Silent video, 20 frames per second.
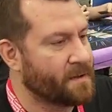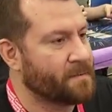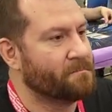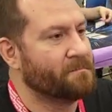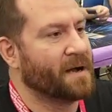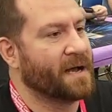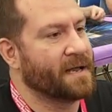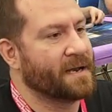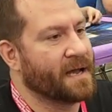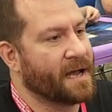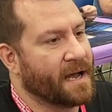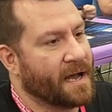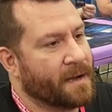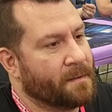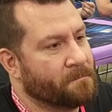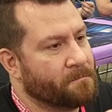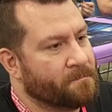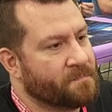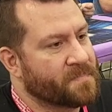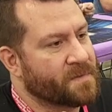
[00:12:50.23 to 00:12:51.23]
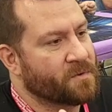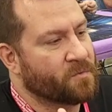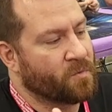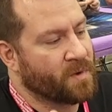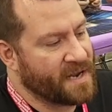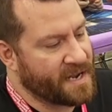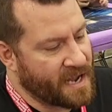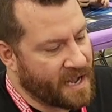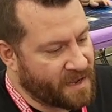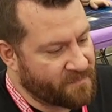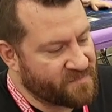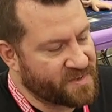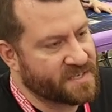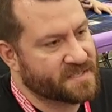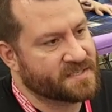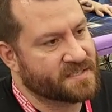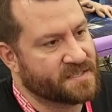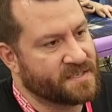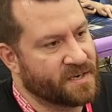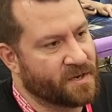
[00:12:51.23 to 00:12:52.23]
But we
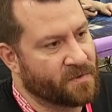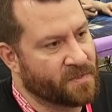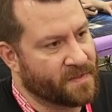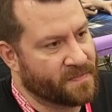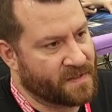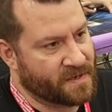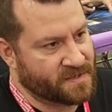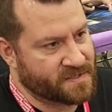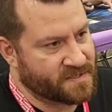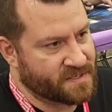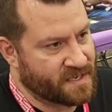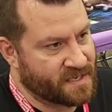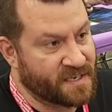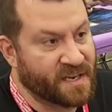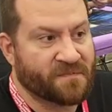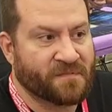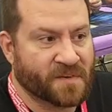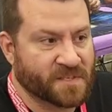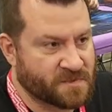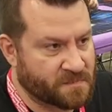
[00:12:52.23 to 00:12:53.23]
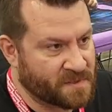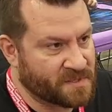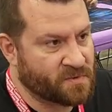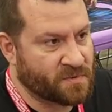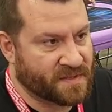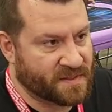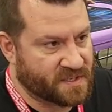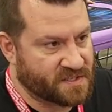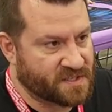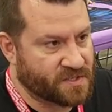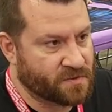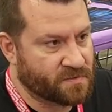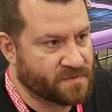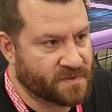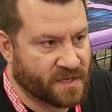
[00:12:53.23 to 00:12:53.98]
obviously know that there's a difference between the 2.